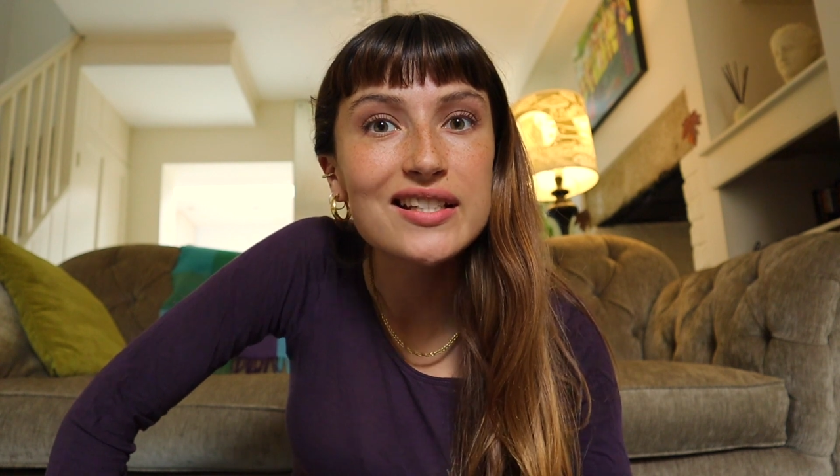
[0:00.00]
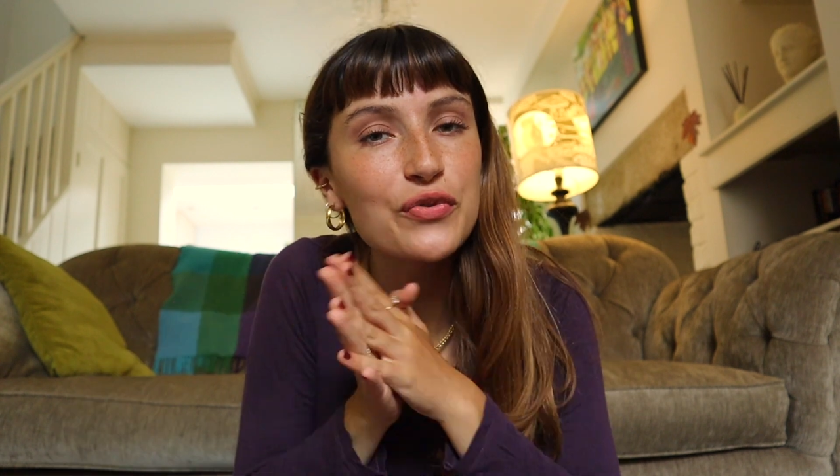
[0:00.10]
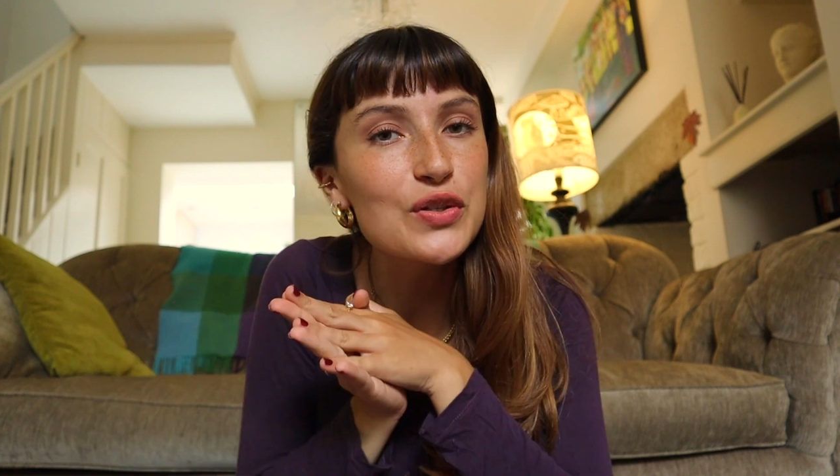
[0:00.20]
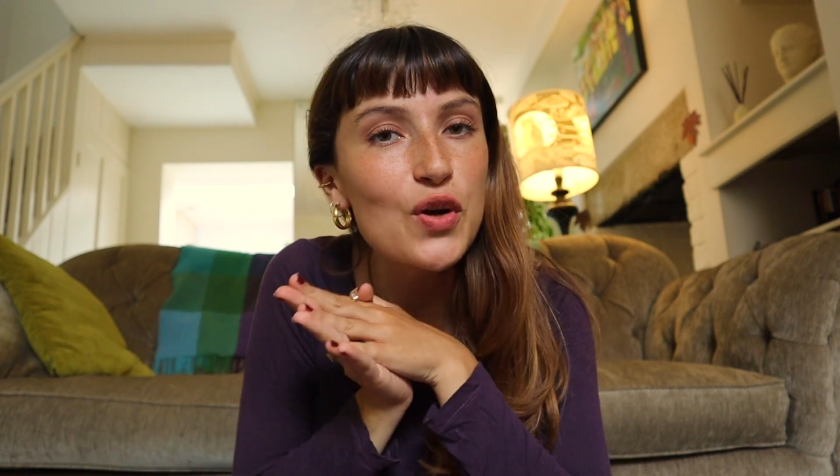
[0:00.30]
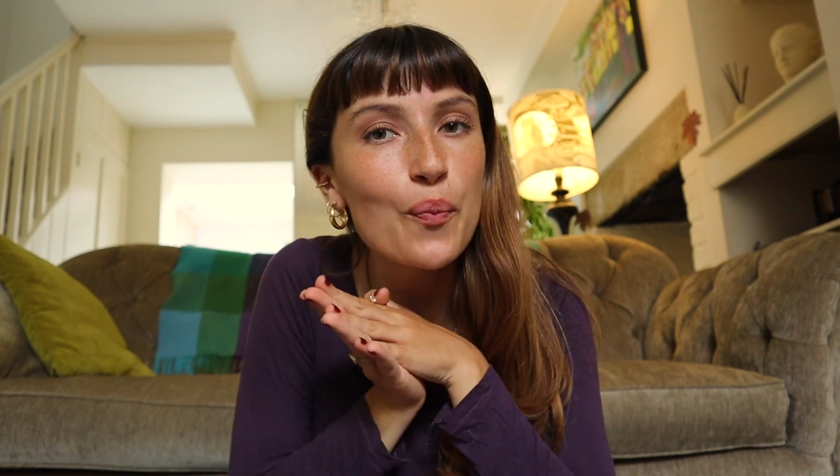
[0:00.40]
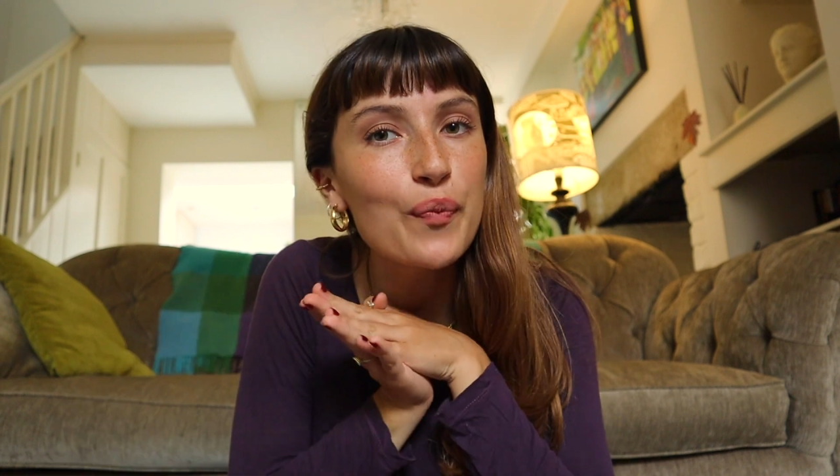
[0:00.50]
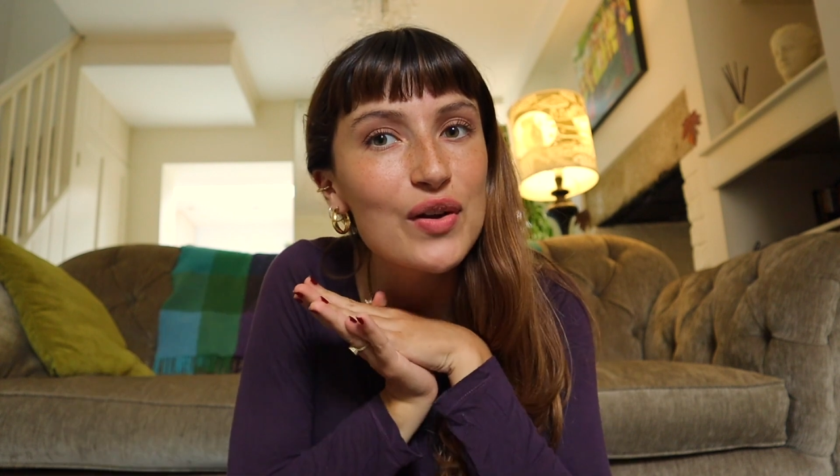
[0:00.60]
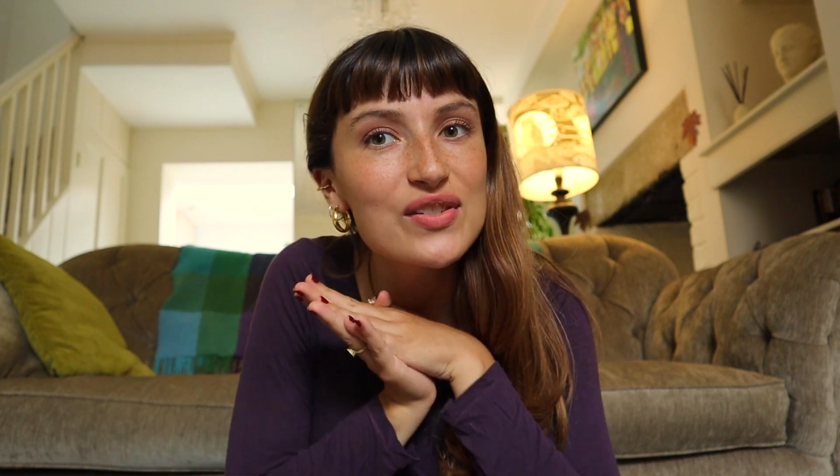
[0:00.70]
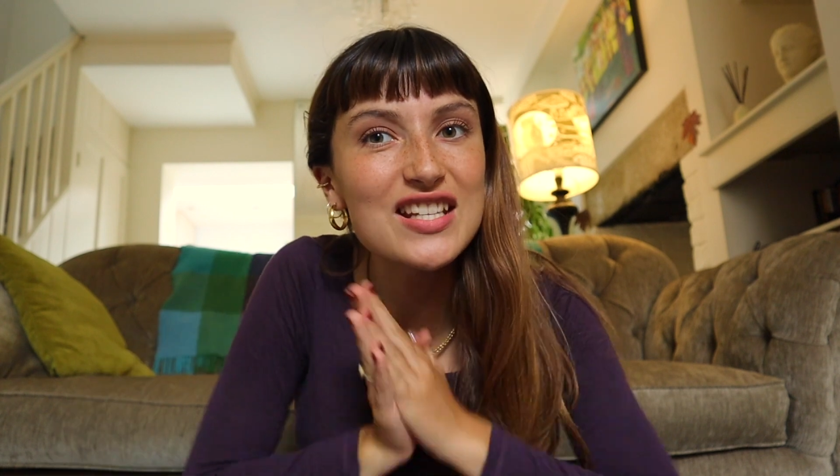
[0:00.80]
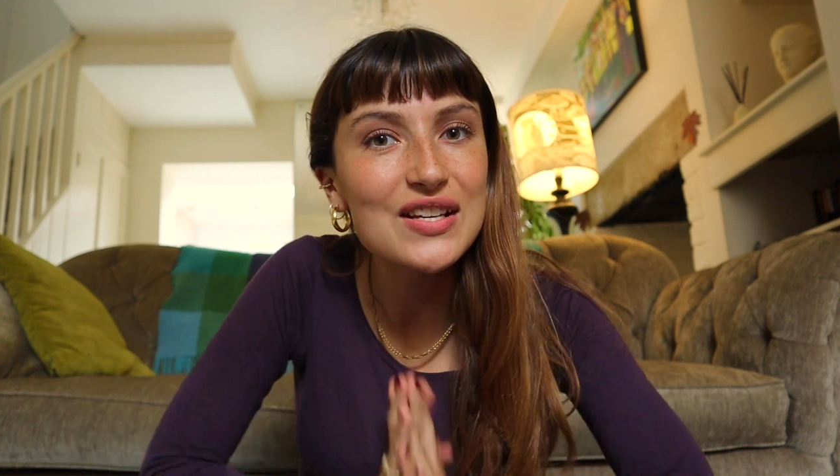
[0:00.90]
food
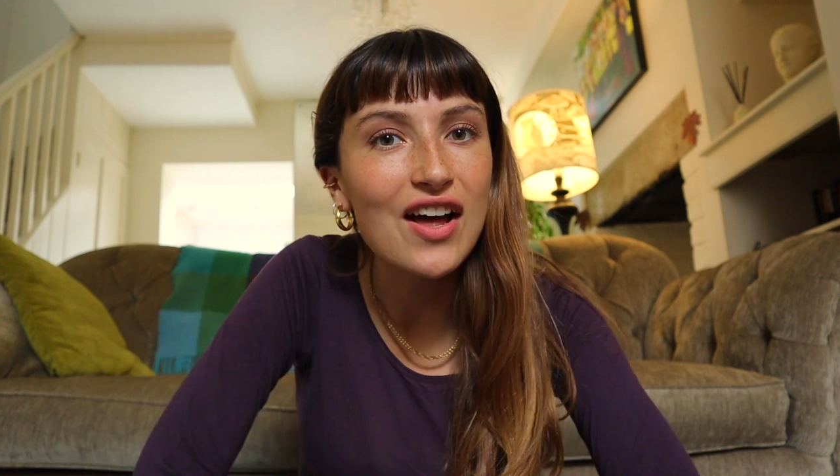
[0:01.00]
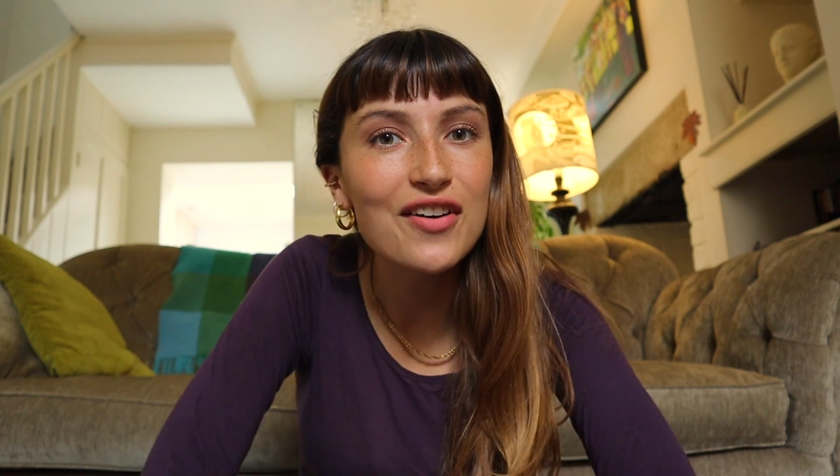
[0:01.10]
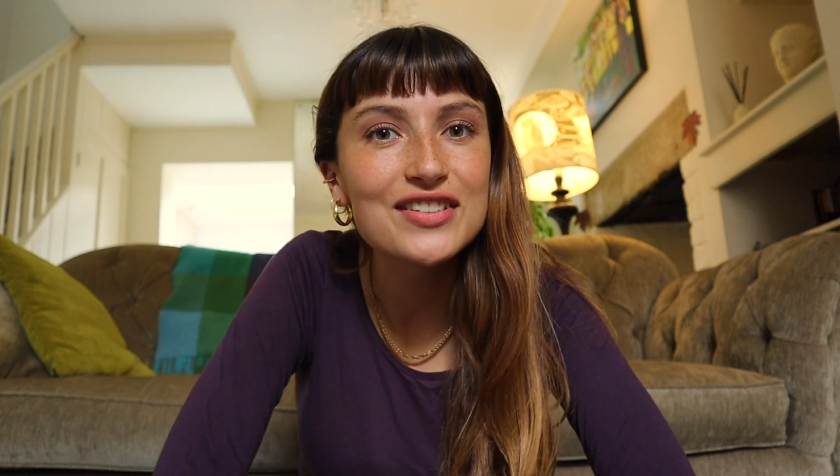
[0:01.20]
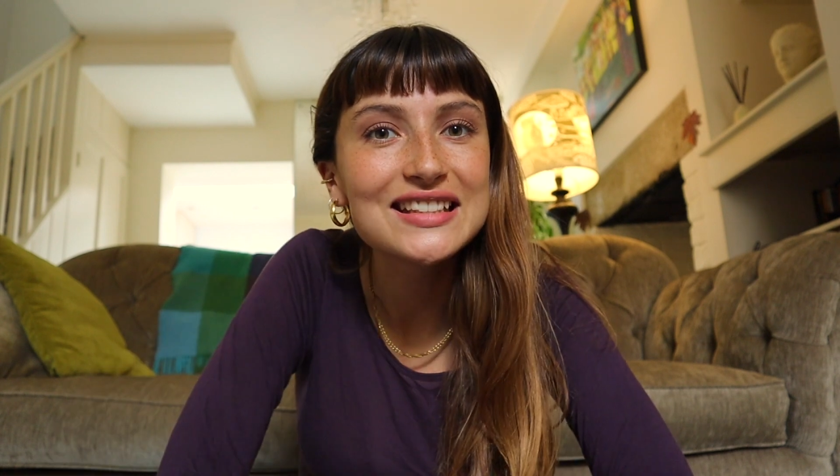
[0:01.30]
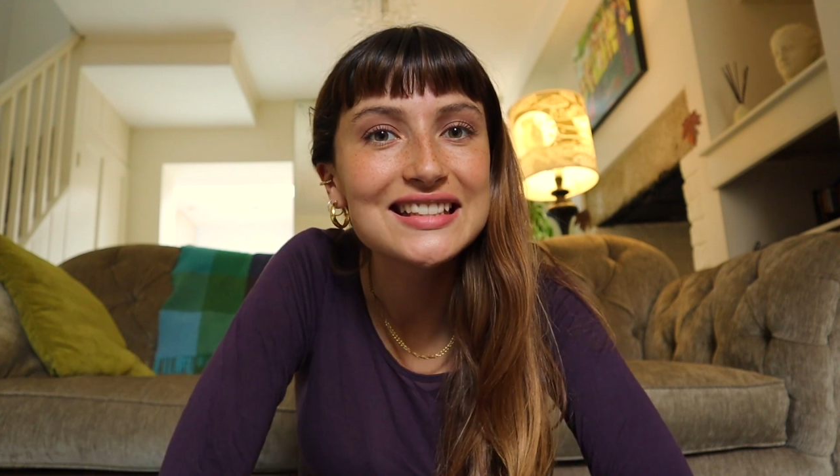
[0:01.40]
combos that you love.